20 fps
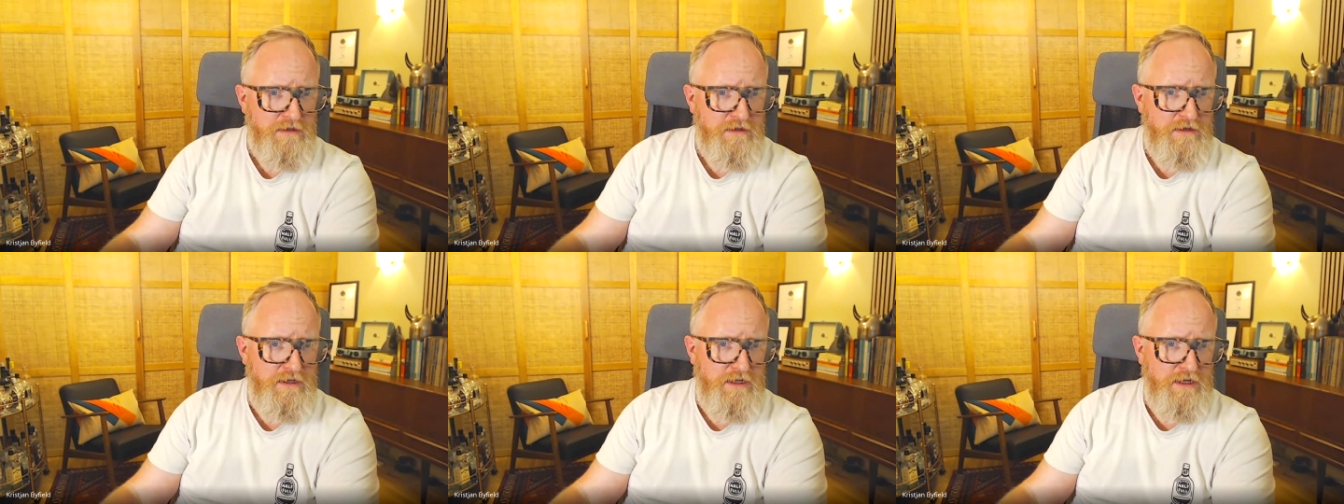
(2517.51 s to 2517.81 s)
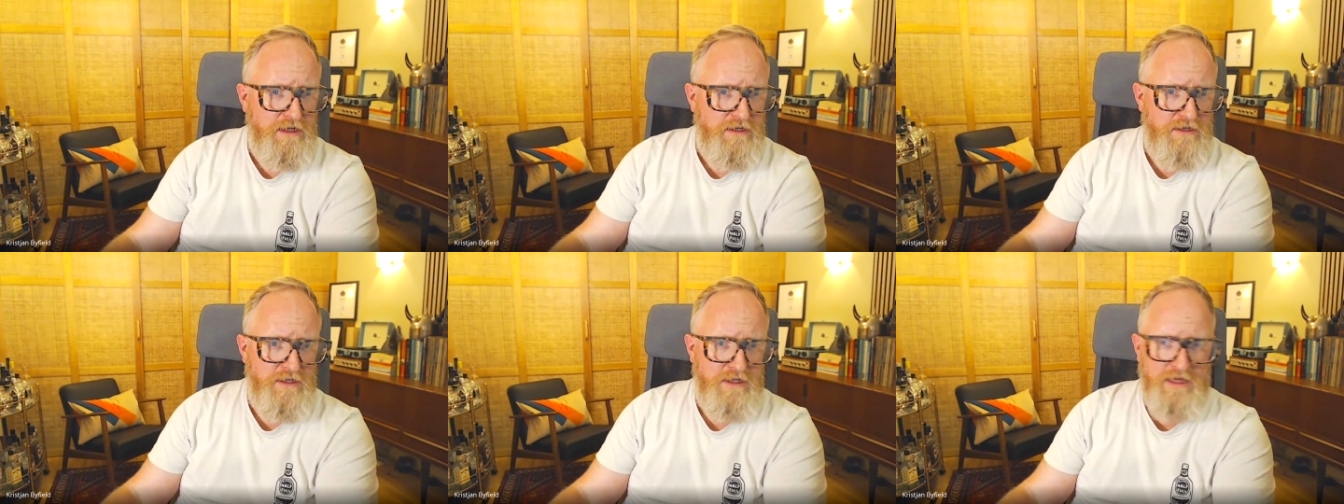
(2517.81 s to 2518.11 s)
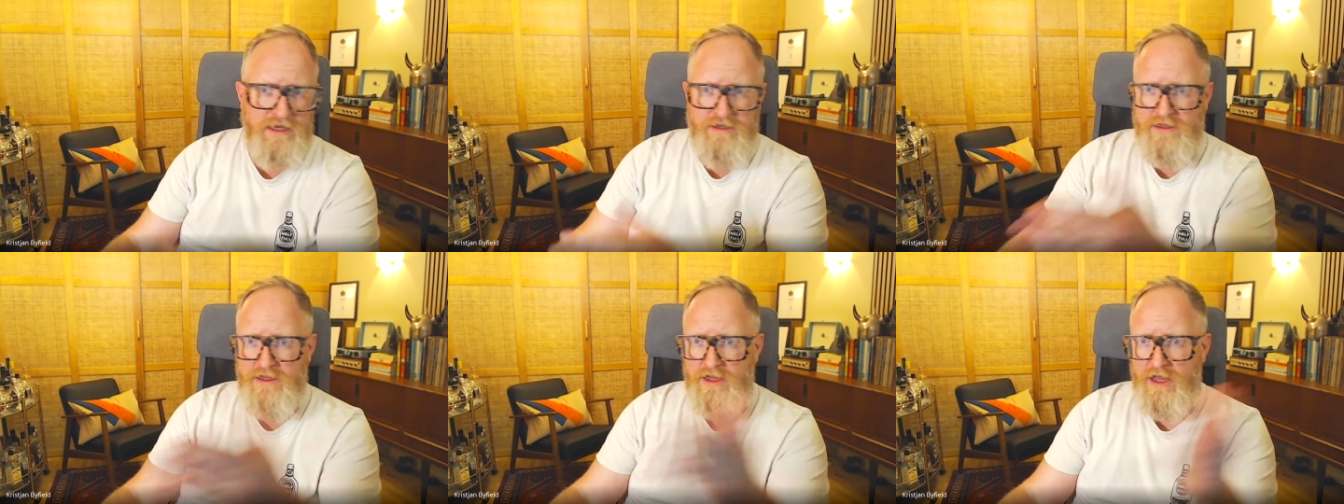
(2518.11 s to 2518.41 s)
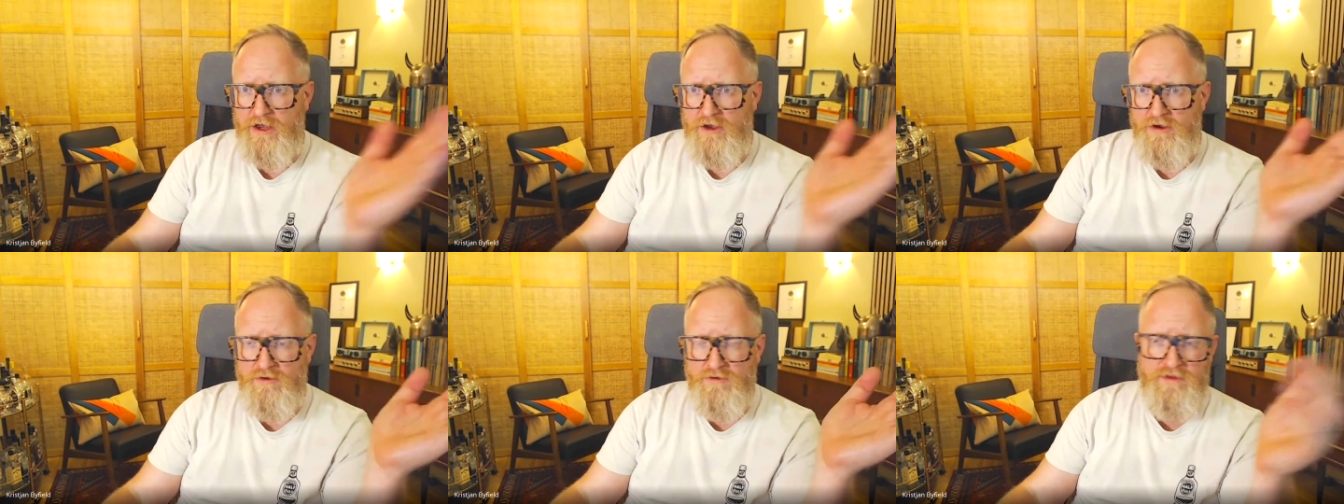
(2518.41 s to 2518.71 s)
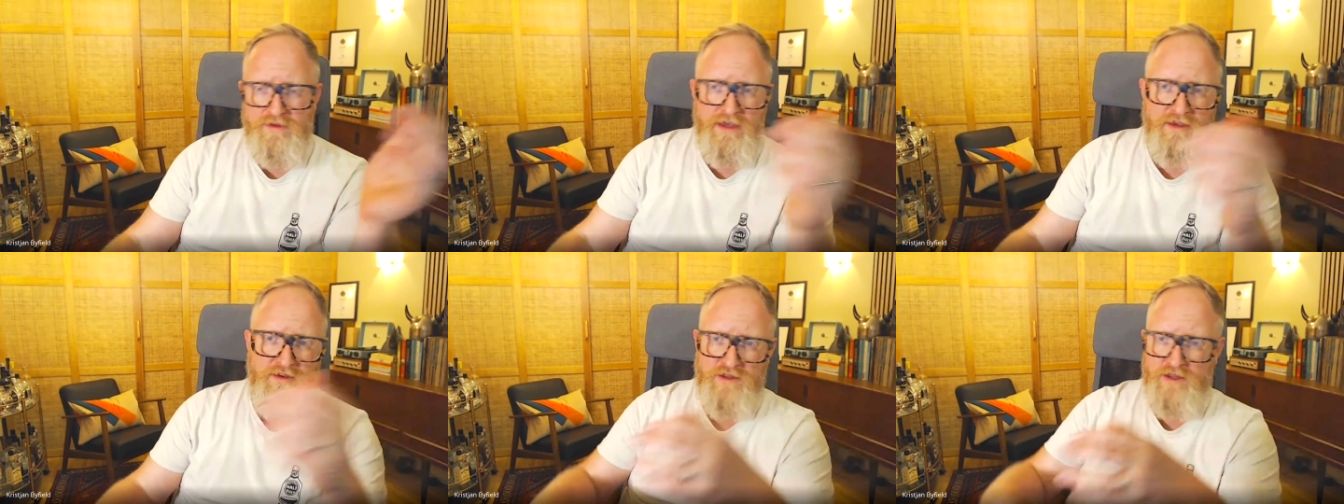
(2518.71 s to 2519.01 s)
You know, so there's
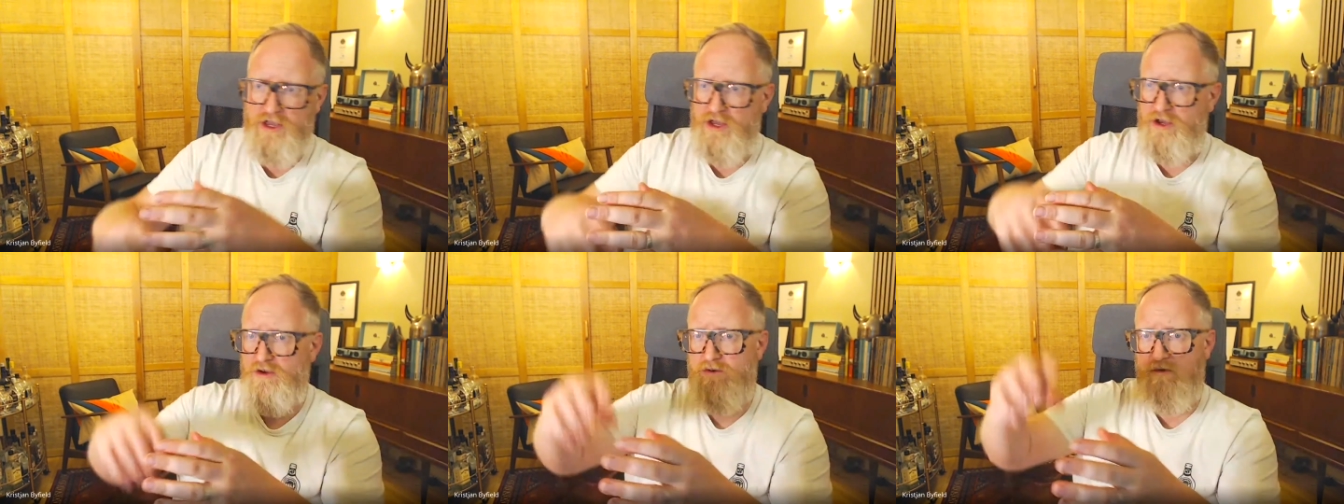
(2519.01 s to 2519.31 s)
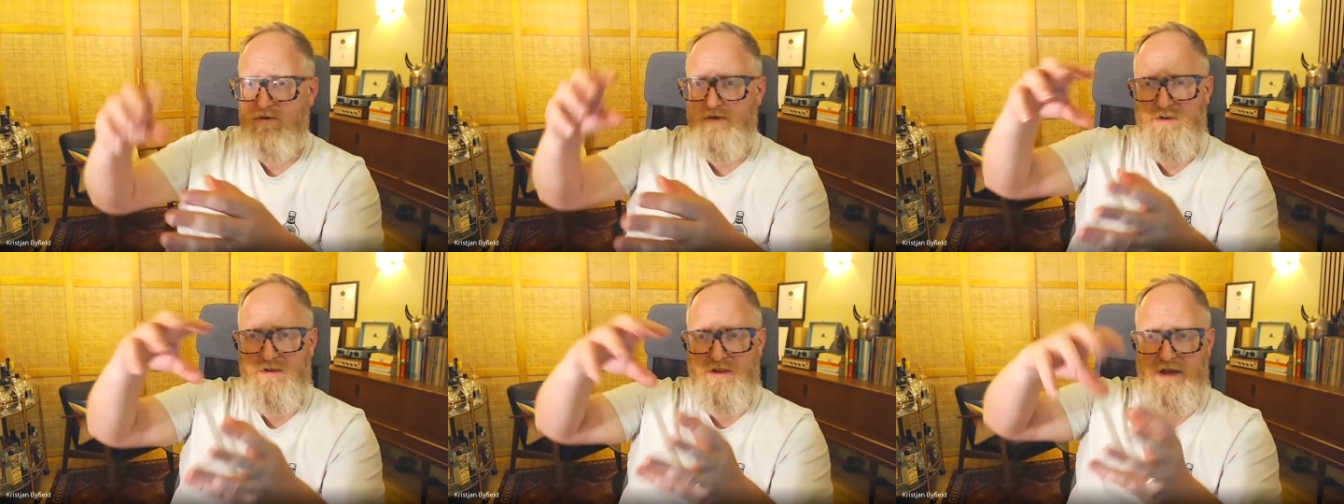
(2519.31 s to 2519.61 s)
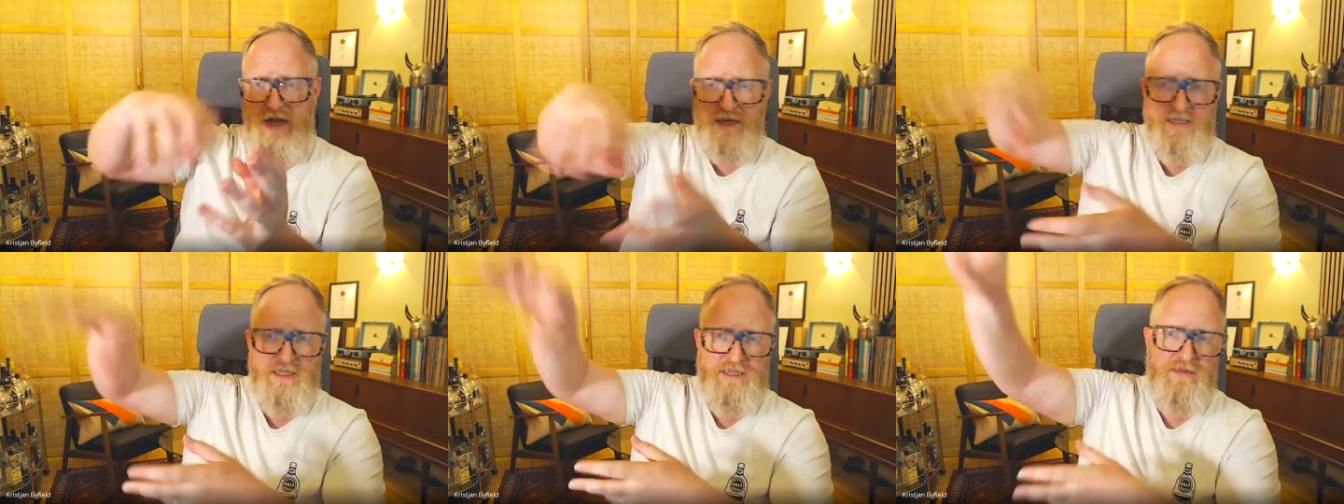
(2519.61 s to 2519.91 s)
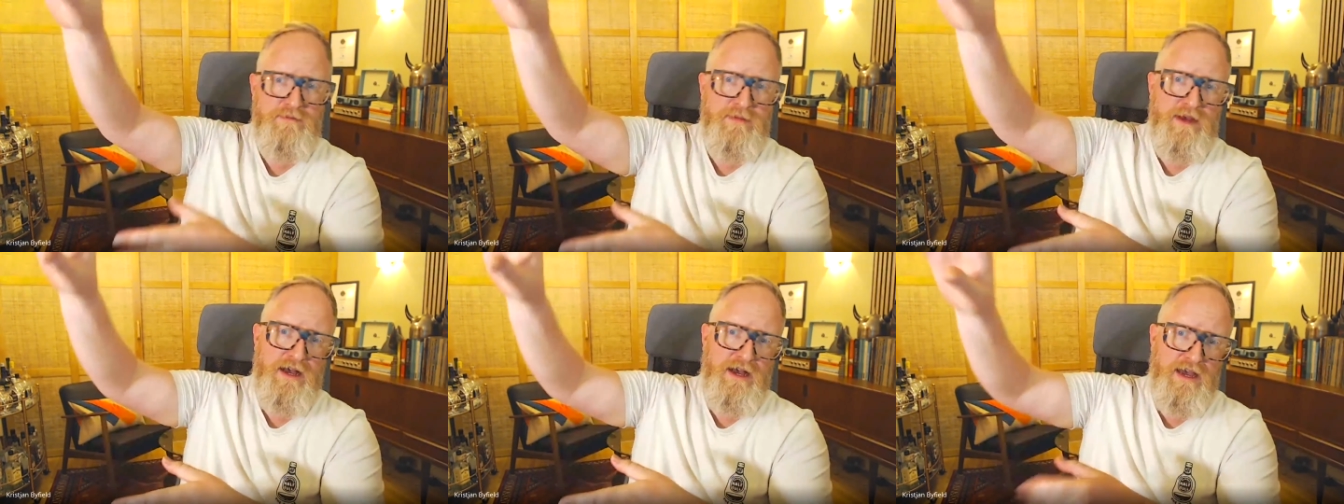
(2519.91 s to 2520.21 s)
no customer